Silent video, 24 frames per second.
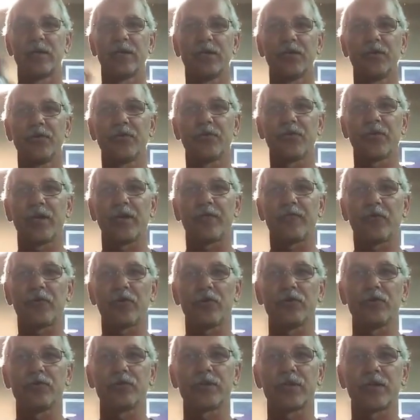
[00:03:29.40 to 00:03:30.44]
You'll never
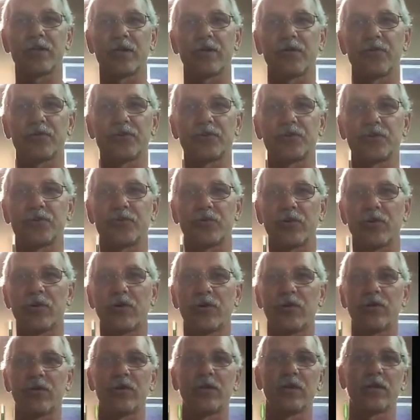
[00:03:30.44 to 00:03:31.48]
lose another
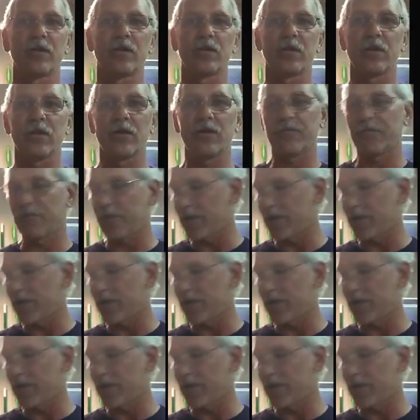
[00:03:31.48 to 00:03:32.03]
straw. Love